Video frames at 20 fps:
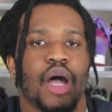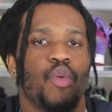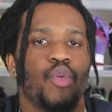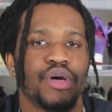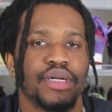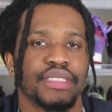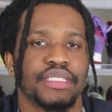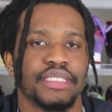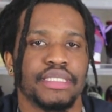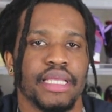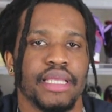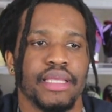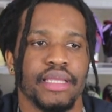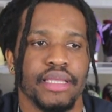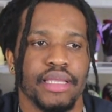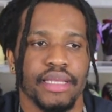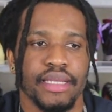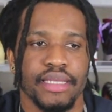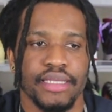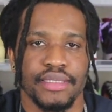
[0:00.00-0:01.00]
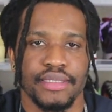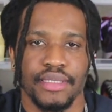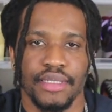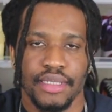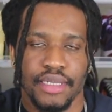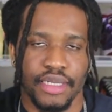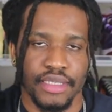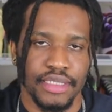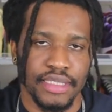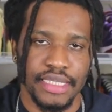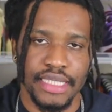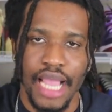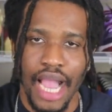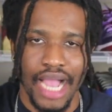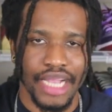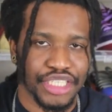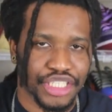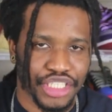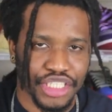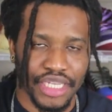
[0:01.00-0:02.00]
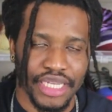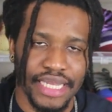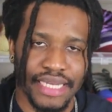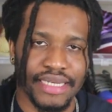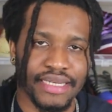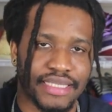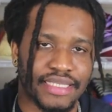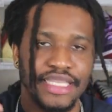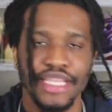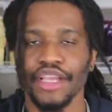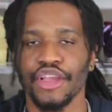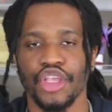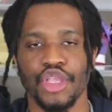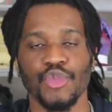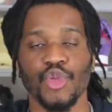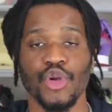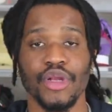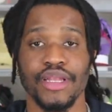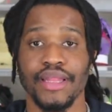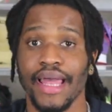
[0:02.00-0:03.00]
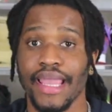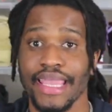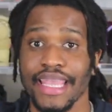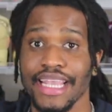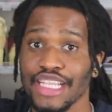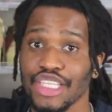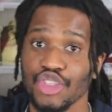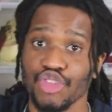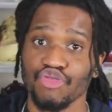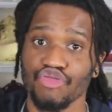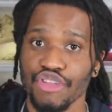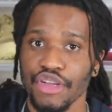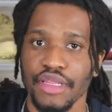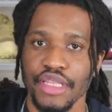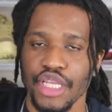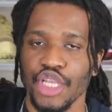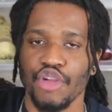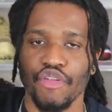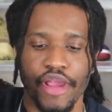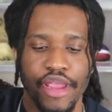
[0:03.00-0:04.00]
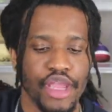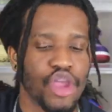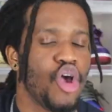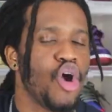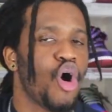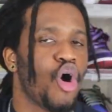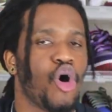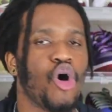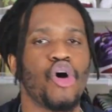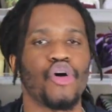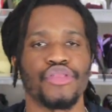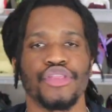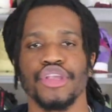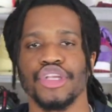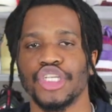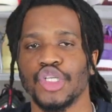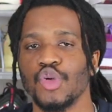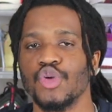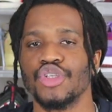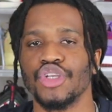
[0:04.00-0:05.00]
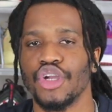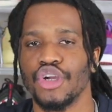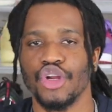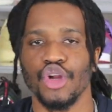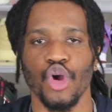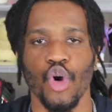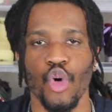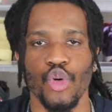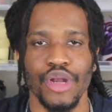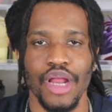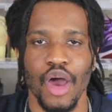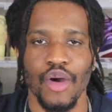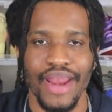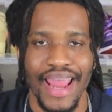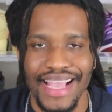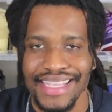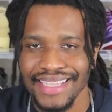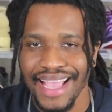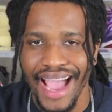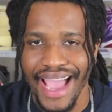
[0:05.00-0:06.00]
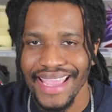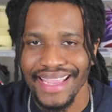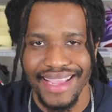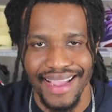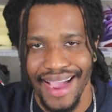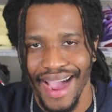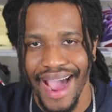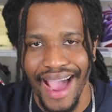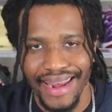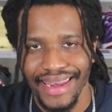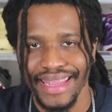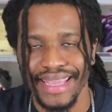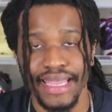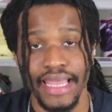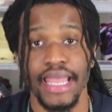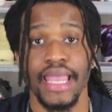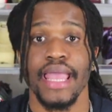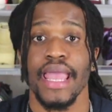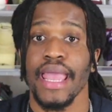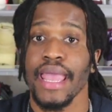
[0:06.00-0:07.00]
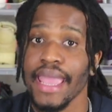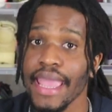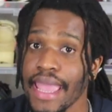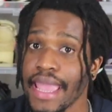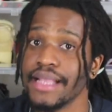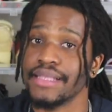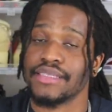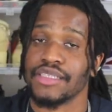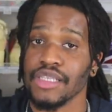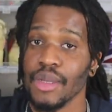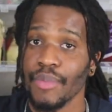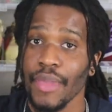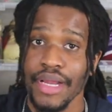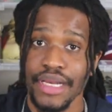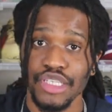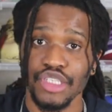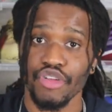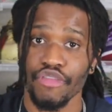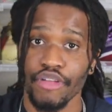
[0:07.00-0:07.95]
I want to say, is a notch in the sneaker community. Like, it's really great. All these shoes are going to go down as iconic and somebody's